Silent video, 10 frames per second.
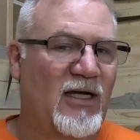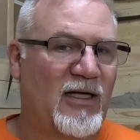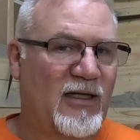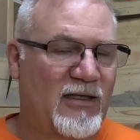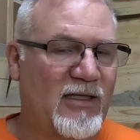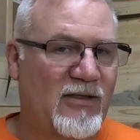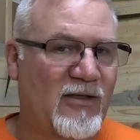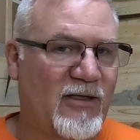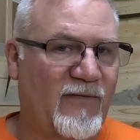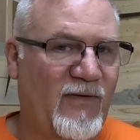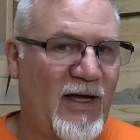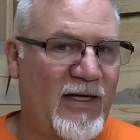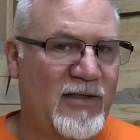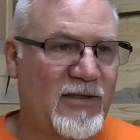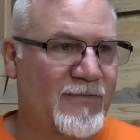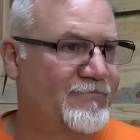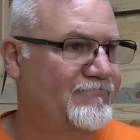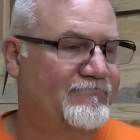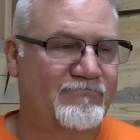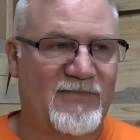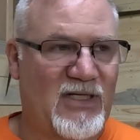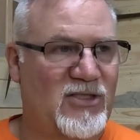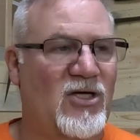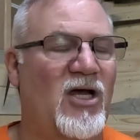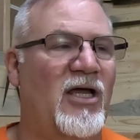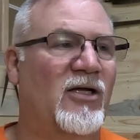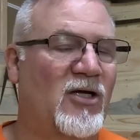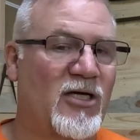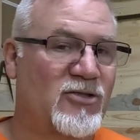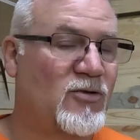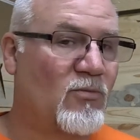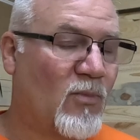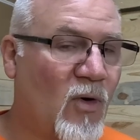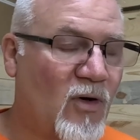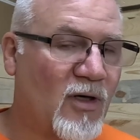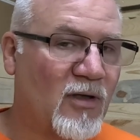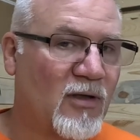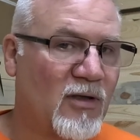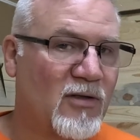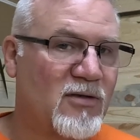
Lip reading: And I think you're going to find it'll cost you more